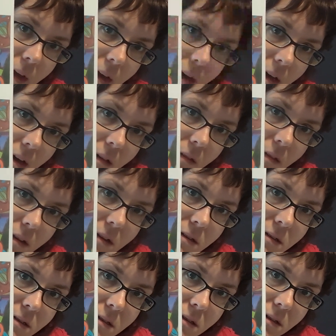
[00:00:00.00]
And
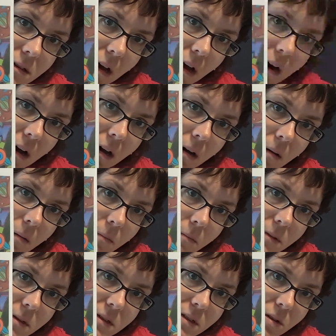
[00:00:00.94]
this,
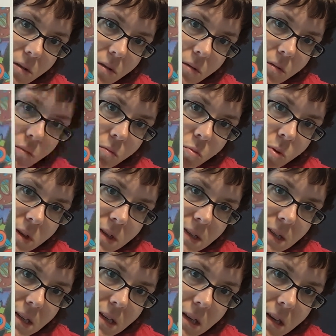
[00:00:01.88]
so we
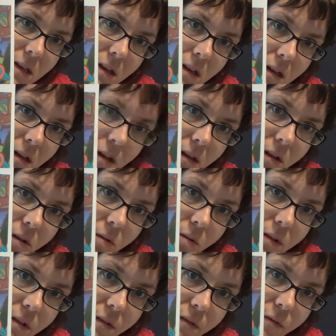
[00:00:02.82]
see, you know,
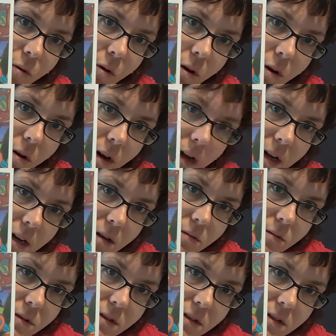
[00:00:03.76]
in the
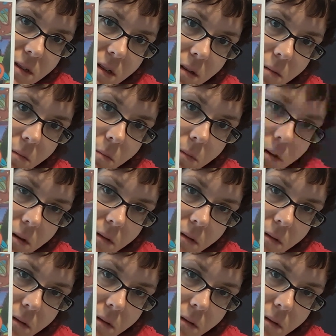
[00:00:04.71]
foreground some